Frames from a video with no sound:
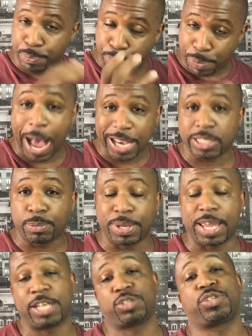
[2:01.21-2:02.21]
possibly
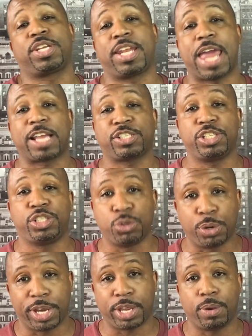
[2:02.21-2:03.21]
interested in actually
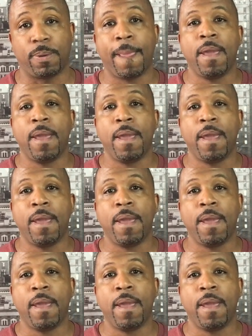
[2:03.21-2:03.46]
joining you.